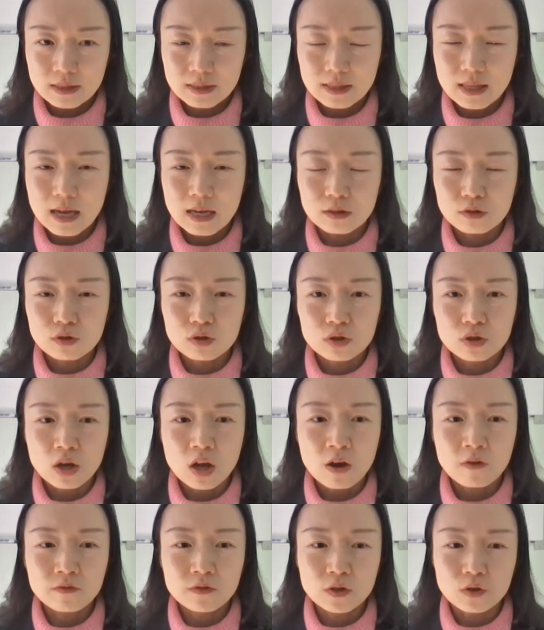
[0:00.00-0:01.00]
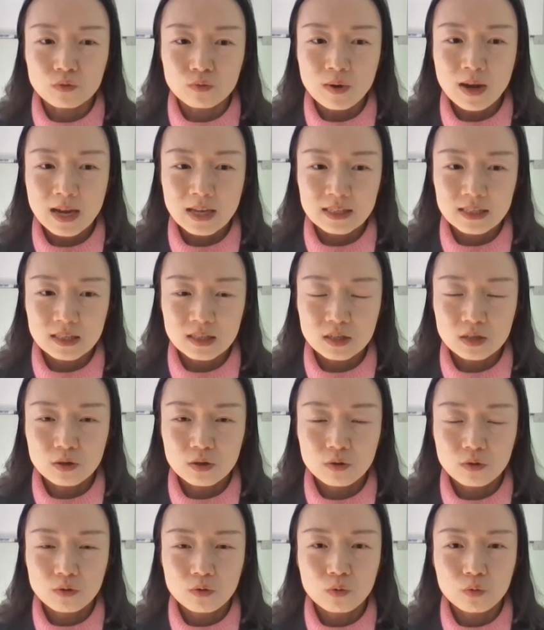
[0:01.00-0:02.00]
Then solve the rest,
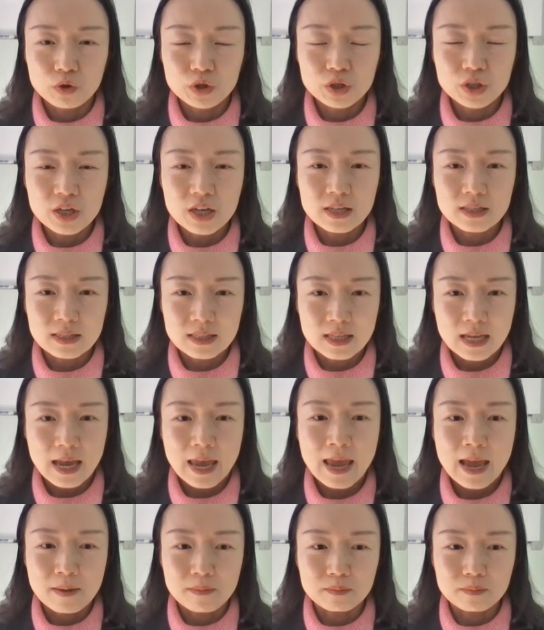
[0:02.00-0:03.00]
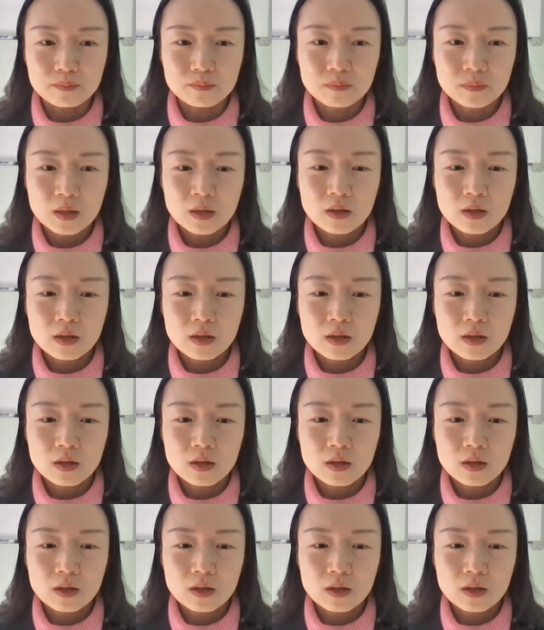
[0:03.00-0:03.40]
which is the m,